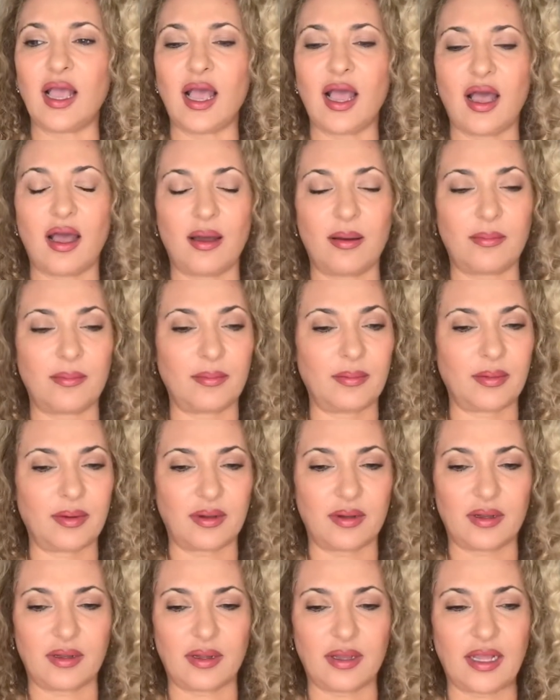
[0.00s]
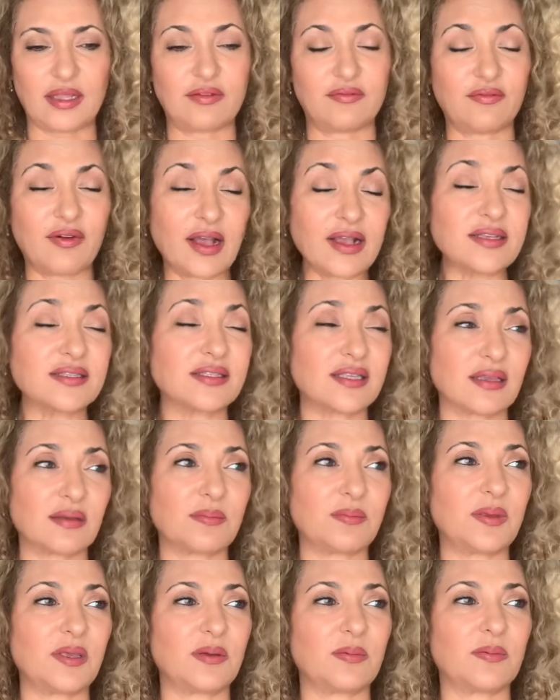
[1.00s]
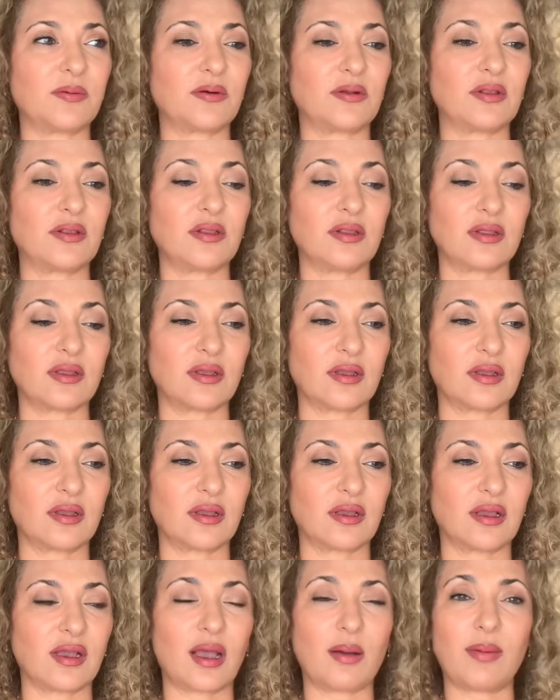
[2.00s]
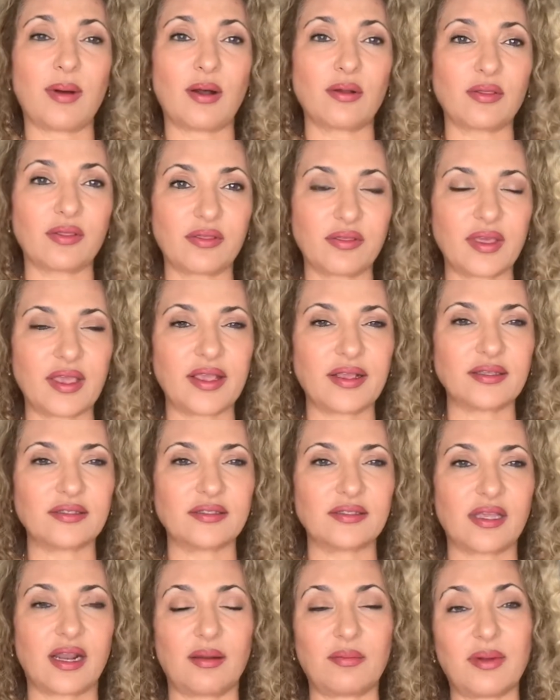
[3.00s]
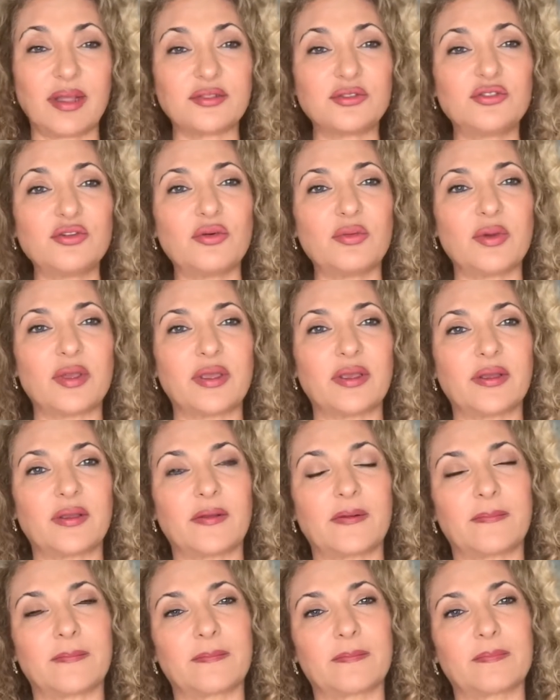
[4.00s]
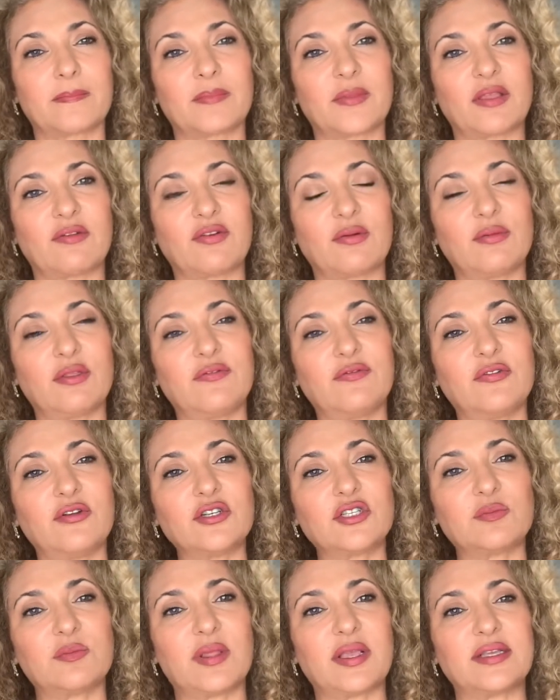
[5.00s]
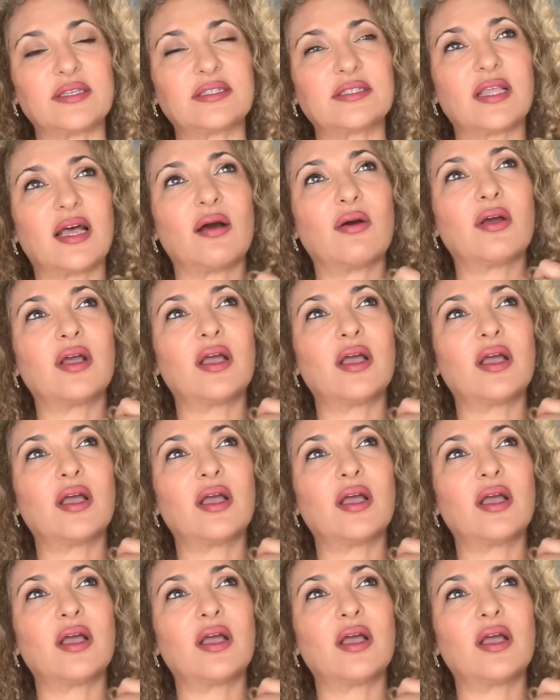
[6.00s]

advising people about things that I'm not doing from the first place. Now,